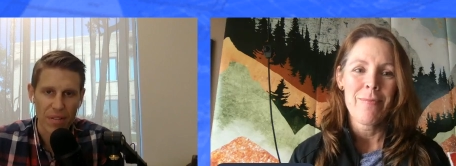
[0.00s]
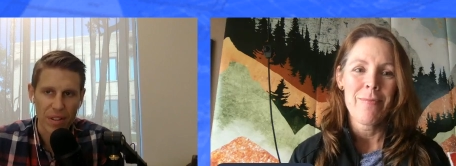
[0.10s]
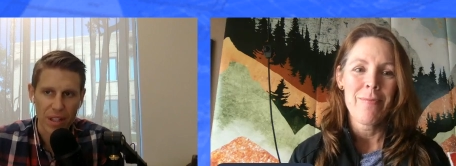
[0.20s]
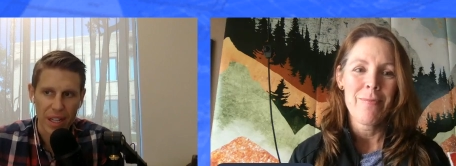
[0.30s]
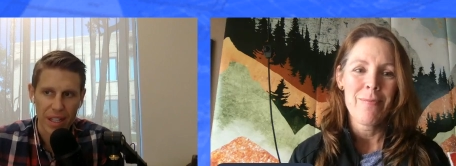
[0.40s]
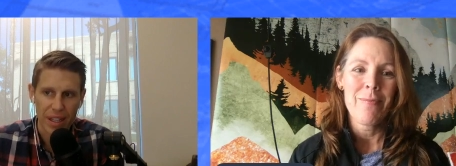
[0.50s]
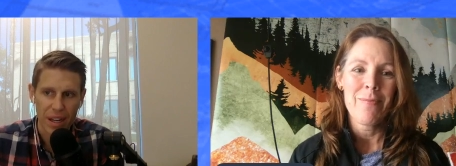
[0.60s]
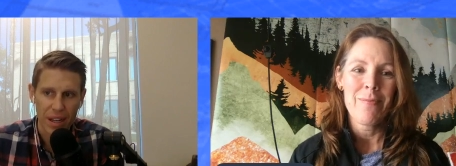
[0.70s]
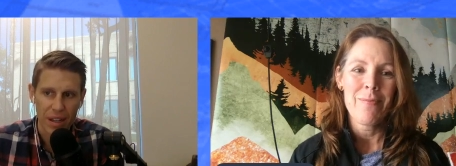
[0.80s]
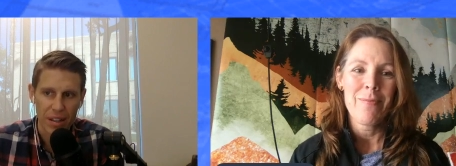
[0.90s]
Speaker 1: feel like
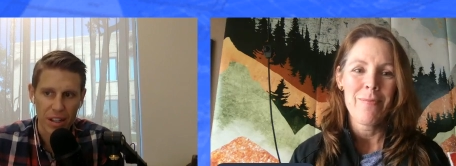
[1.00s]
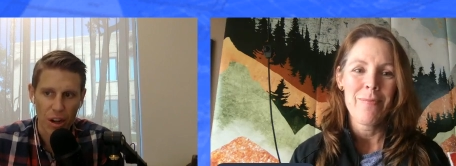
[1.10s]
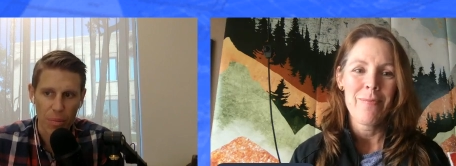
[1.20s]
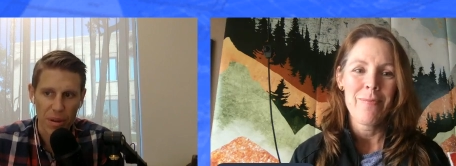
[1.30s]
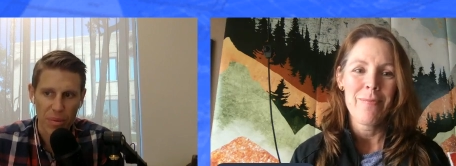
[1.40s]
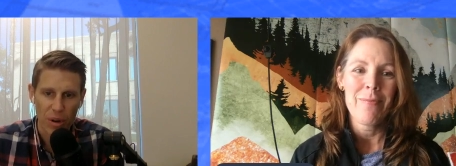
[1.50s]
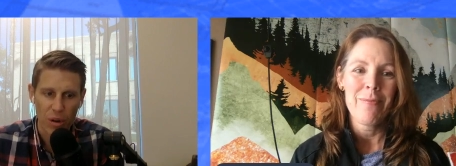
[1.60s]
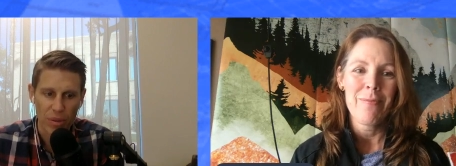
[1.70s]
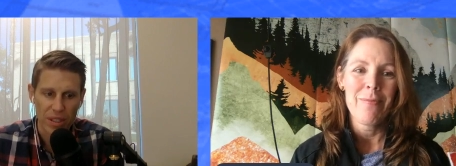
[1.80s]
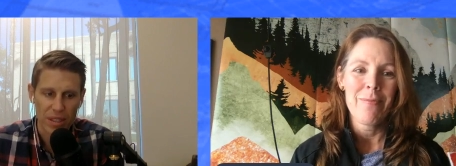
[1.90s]
uh, you know people
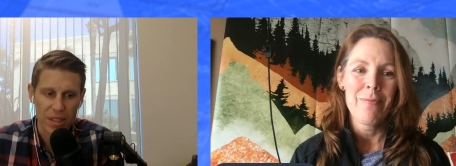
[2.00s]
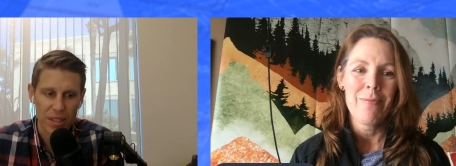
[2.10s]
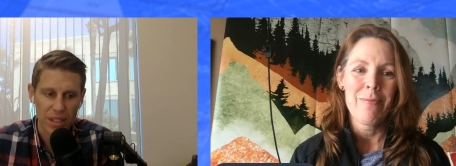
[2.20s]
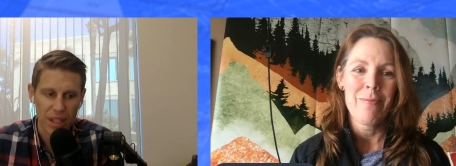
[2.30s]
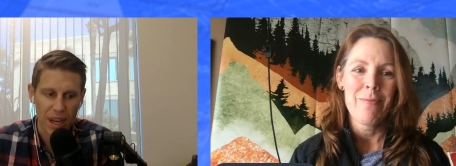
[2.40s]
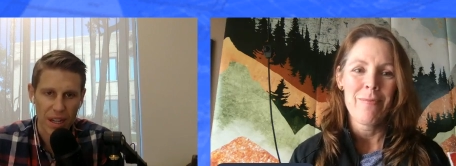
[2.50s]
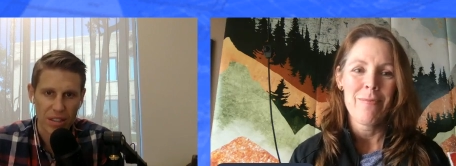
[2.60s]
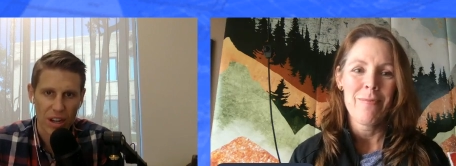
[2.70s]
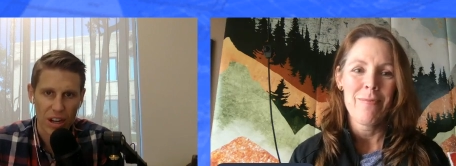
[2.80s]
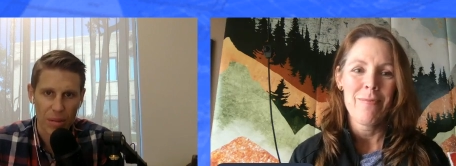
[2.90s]
always kind
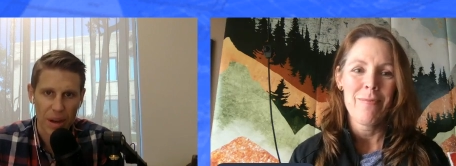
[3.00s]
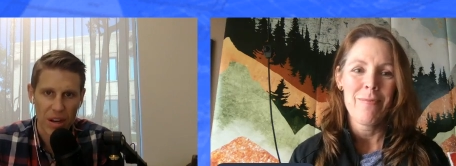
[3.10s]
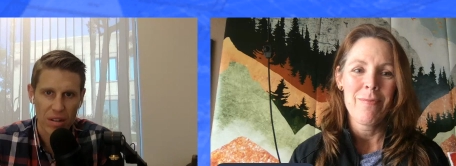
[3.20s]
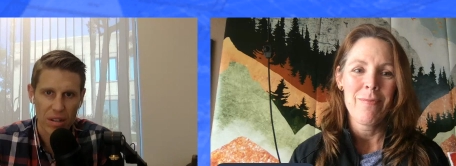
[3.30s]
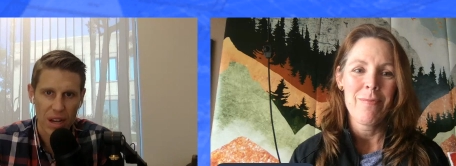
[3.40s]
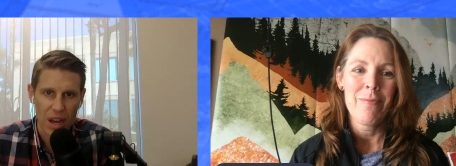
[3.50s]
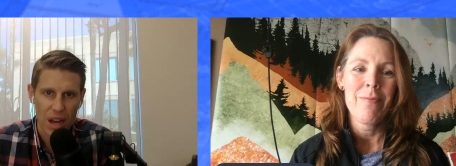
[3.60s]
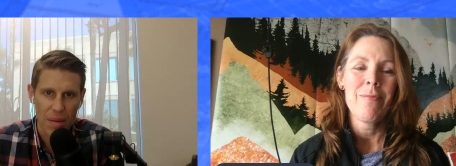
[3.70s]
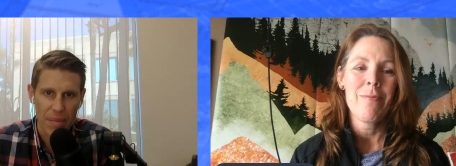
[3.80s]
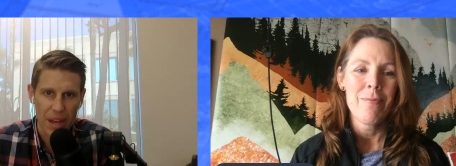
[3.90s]
of talk about
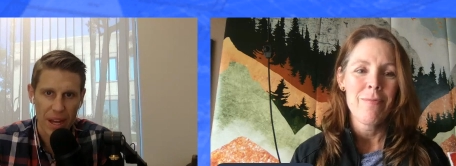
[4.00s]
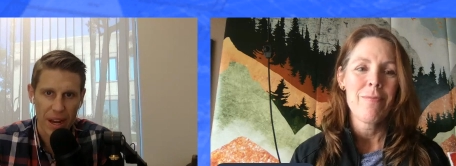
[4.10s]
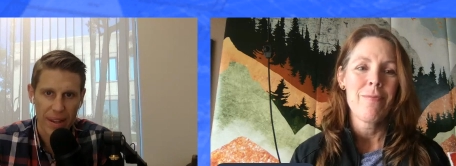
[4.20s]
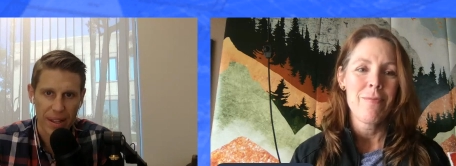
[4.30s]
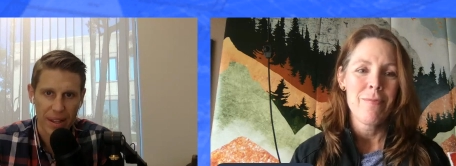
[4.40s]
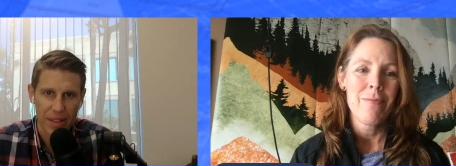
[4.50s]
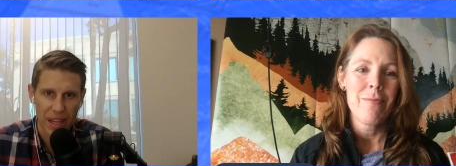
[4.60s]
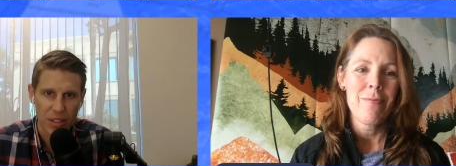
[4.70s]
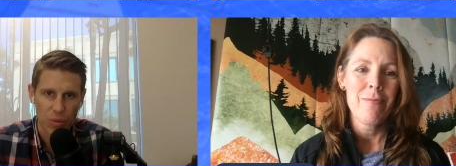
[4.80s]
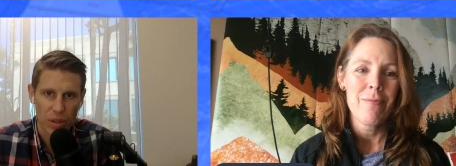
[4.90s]
um, and i think that
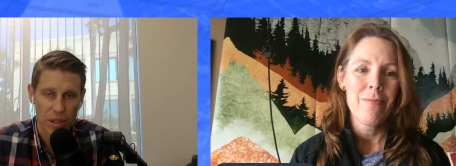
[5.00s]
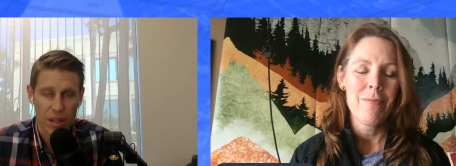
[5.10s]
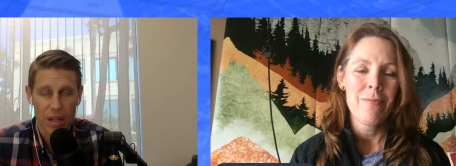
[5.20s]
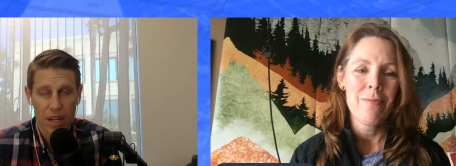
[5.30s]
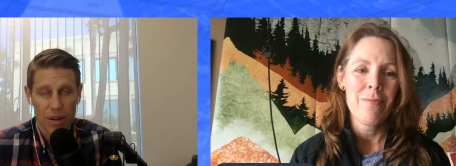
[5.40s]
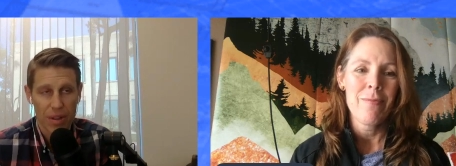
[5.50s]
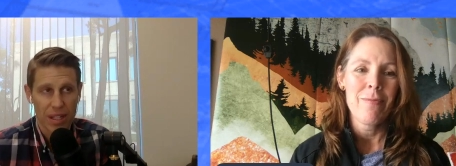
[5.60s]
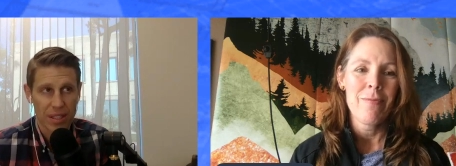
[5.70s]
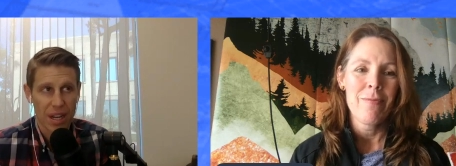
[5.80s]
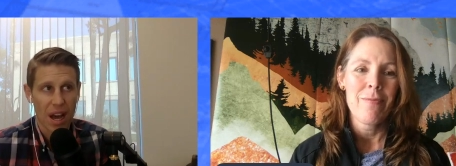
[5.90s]
that's one you know
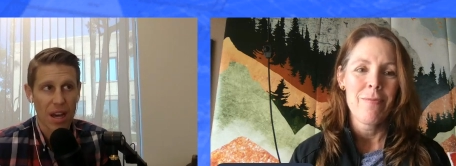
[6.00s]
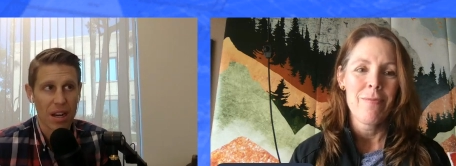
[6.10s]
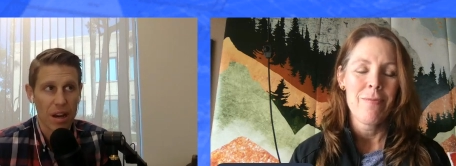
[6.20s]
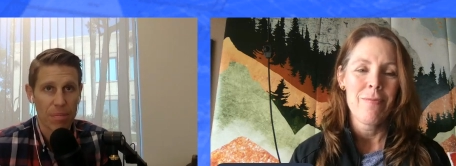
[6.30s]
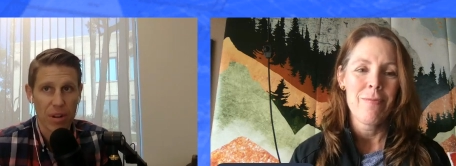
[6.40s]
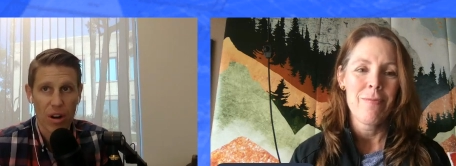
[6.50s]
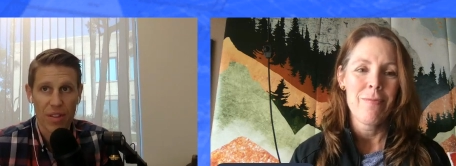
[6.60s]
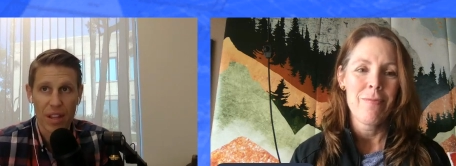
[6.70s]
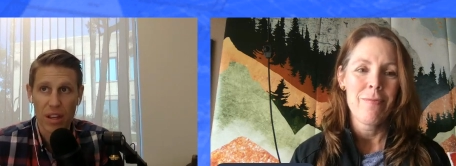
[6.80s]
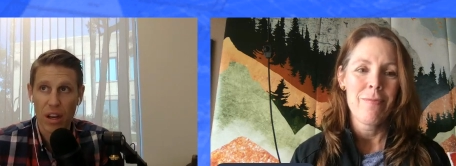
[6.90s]
that's not up there
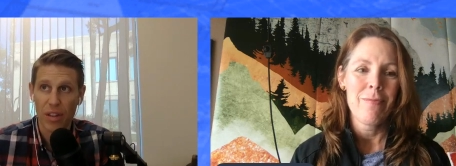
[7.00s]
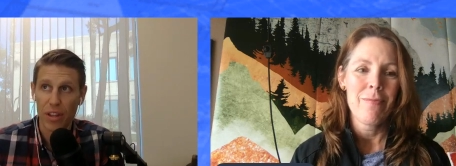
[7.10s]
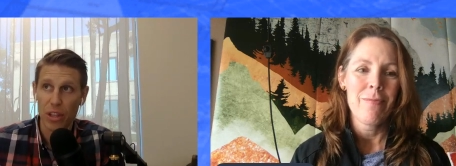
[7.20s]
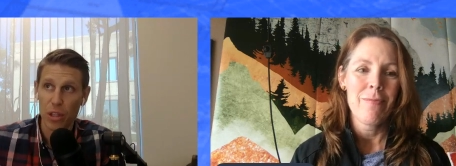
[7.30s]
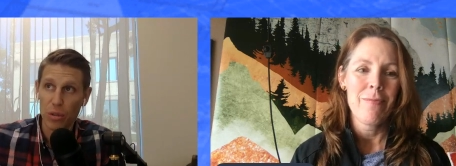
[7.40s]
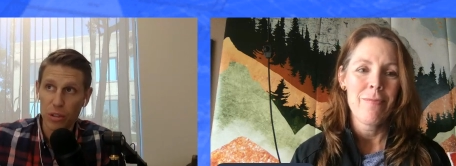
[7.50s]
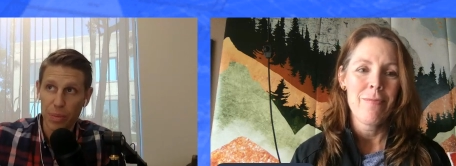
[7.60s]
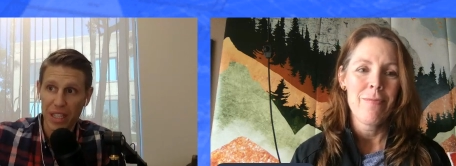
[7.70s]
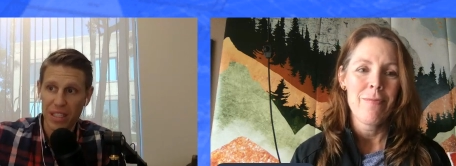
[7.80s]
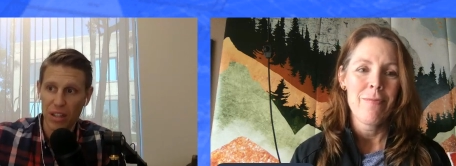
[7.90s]
on the on the huge
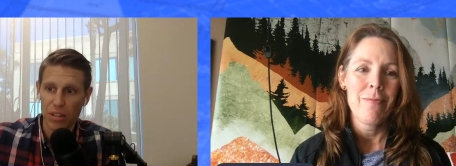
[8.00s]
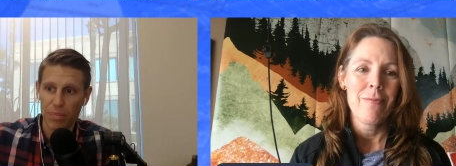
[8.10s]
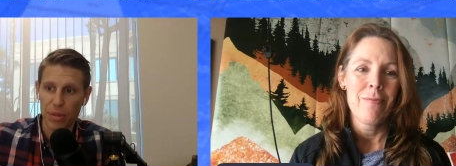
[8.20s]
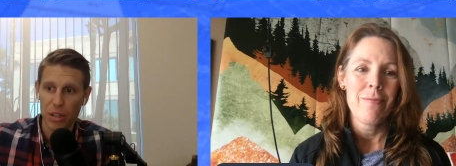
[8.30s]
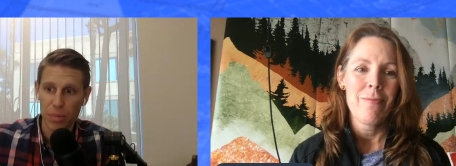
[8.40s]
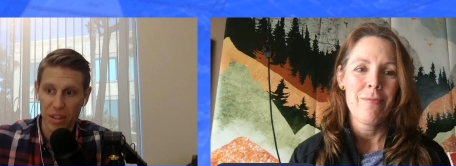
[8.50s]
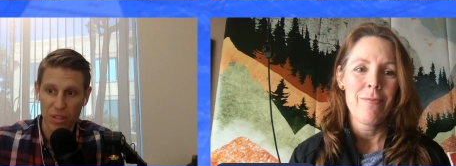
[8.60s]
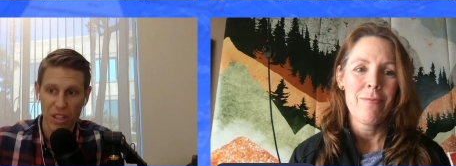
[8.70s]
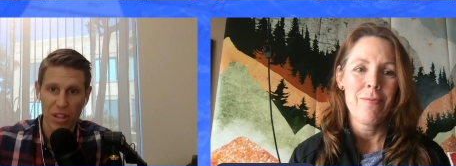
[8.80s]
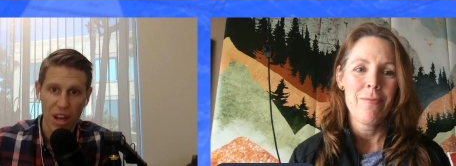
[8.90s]
bestseller book but
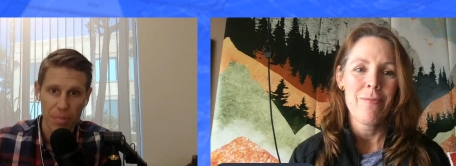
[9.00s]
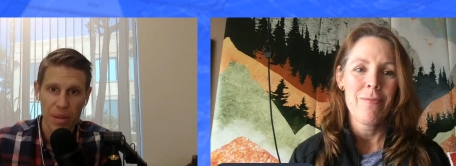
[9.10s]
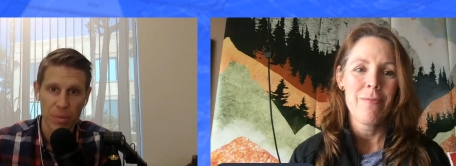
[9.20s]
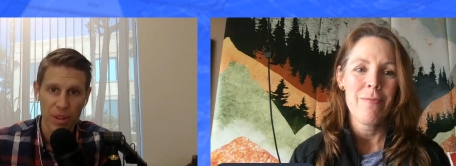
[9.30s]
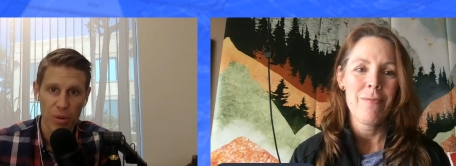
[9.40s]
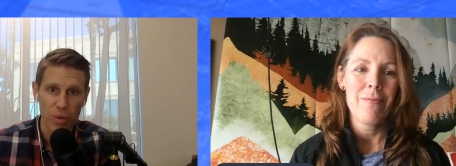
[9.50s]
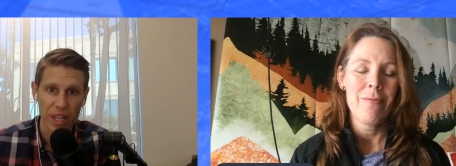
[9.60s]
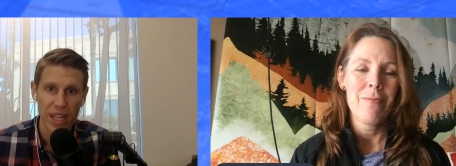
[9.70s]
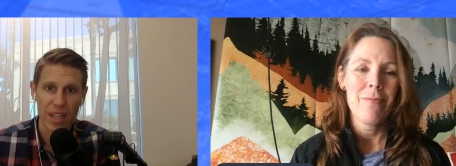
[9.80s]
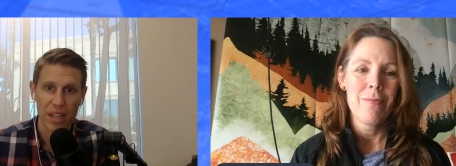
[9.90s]
there's a lot of people that
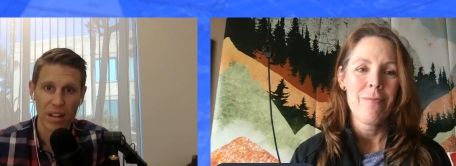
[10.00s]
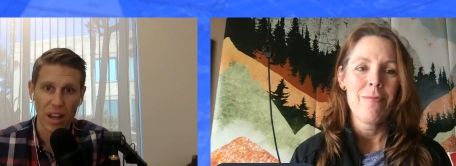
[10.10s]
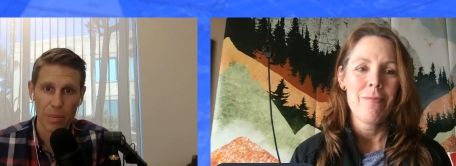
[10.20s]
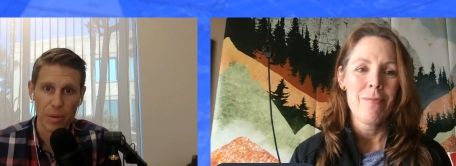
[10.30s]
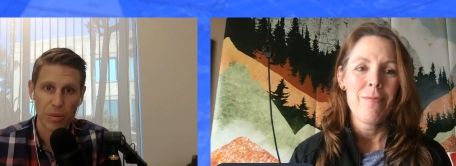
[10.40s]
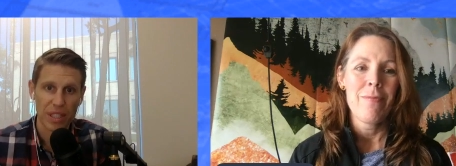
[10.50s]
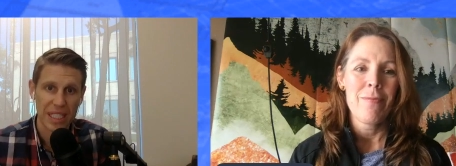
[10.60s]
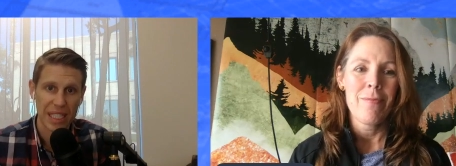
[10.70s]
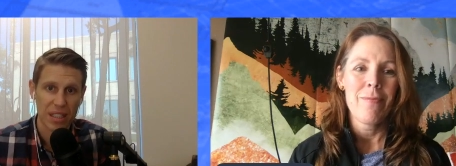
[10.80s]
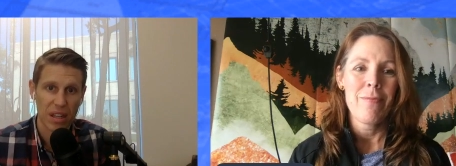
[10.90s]
read it and a lot of people
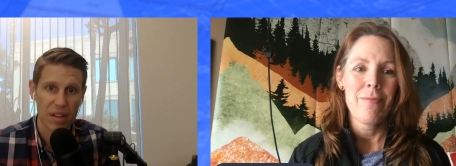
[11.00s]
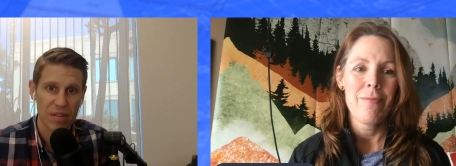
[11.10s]
that take a lot of